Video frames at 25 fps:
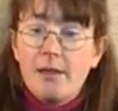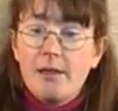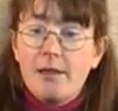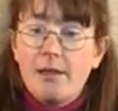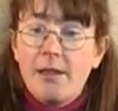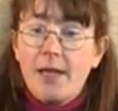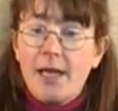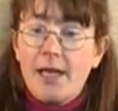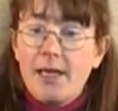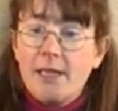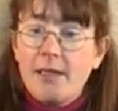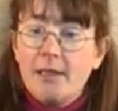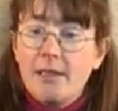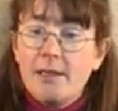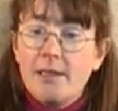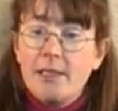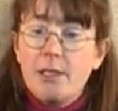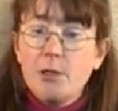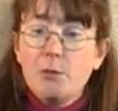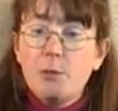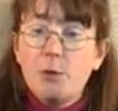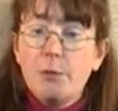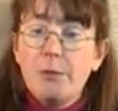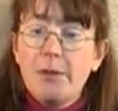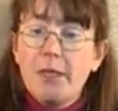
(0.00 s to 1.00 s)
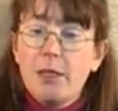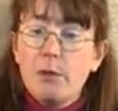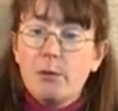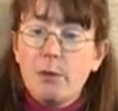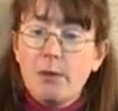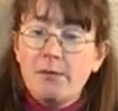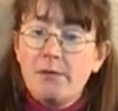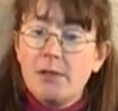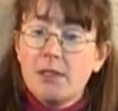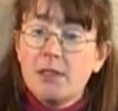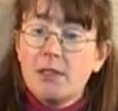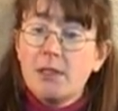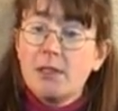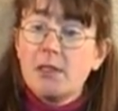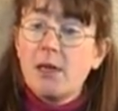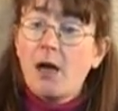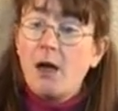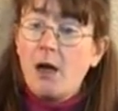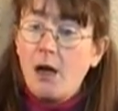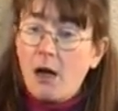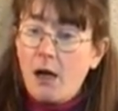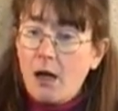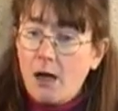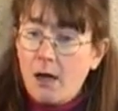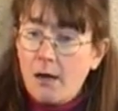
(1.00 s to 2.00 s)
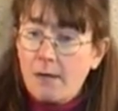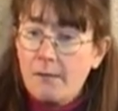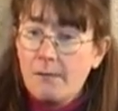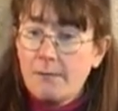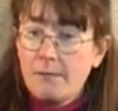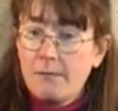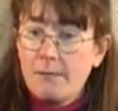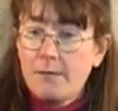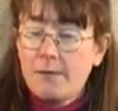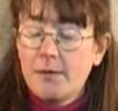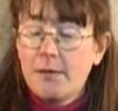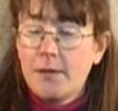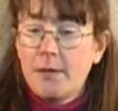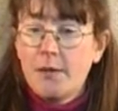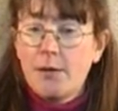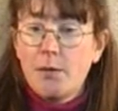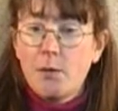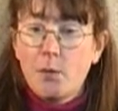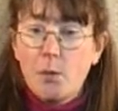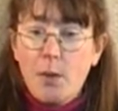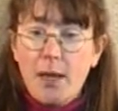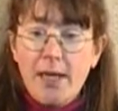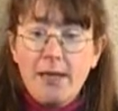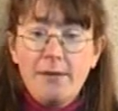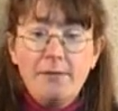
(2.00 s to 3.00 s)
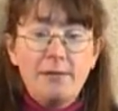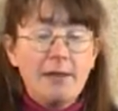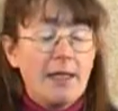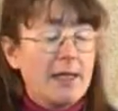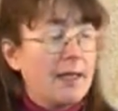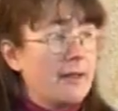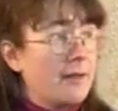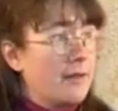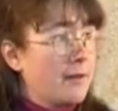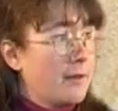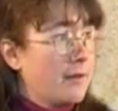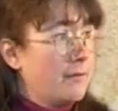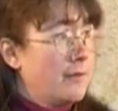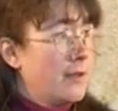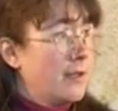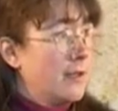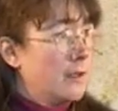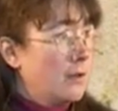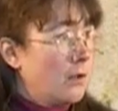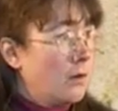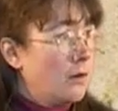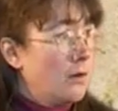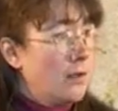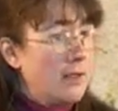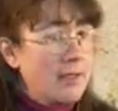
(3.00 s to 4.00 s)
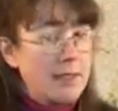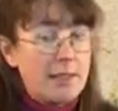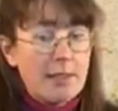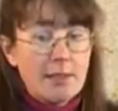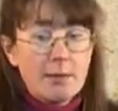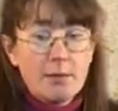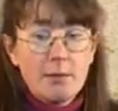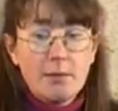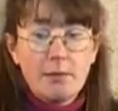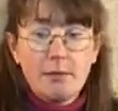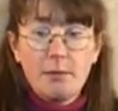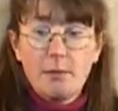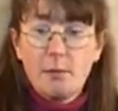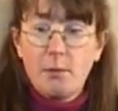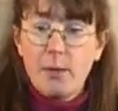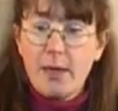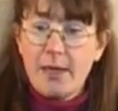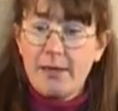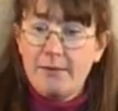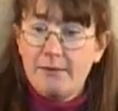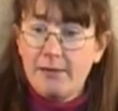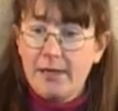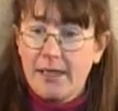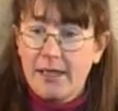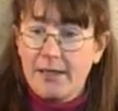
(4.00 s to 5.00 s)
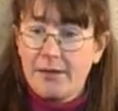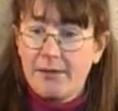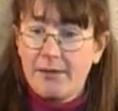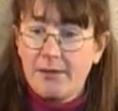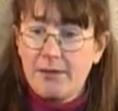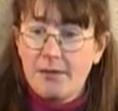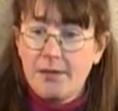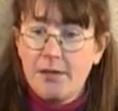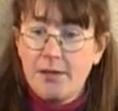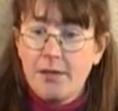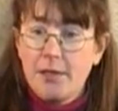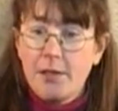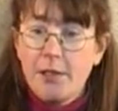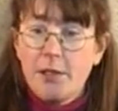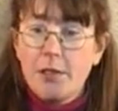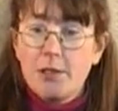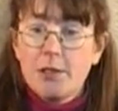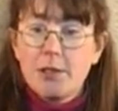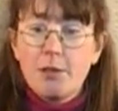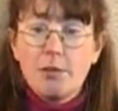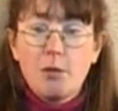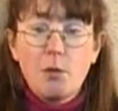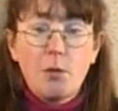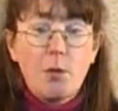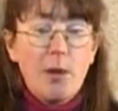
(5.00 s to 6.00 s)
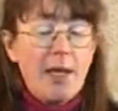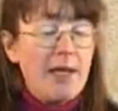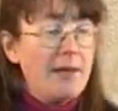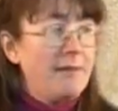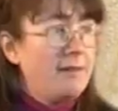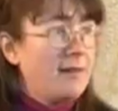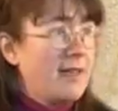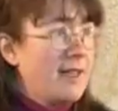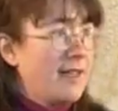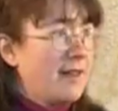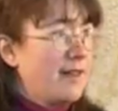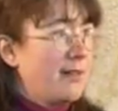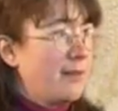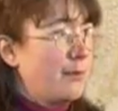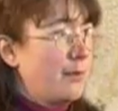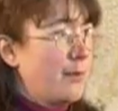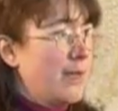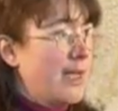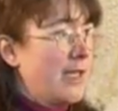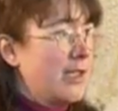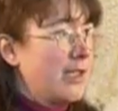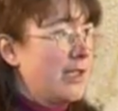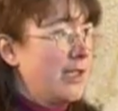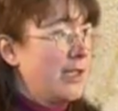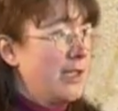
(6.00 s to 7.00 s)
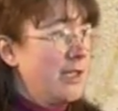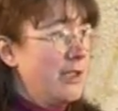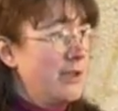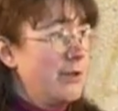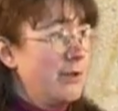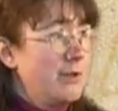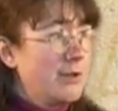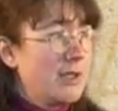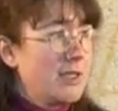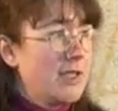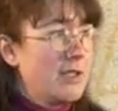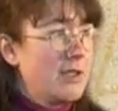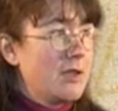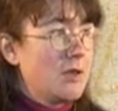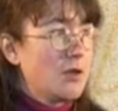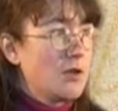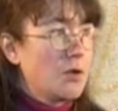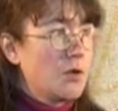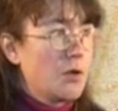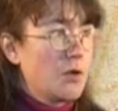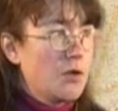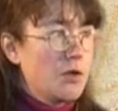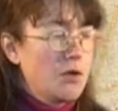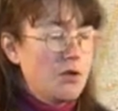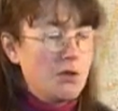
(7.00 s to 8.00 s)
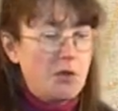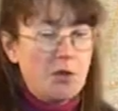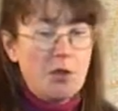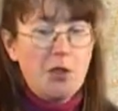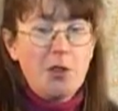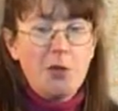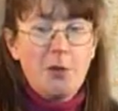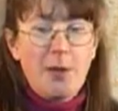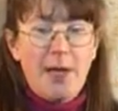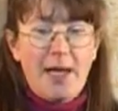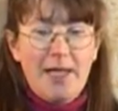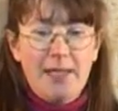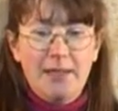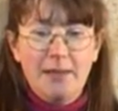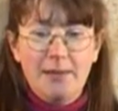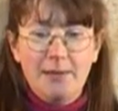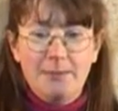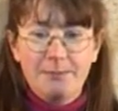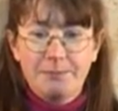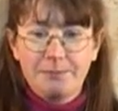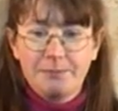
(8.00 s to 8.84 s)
then this will be equivalent to half the wavelength of the longest wavelength. So the wavelength we actually use is 2L.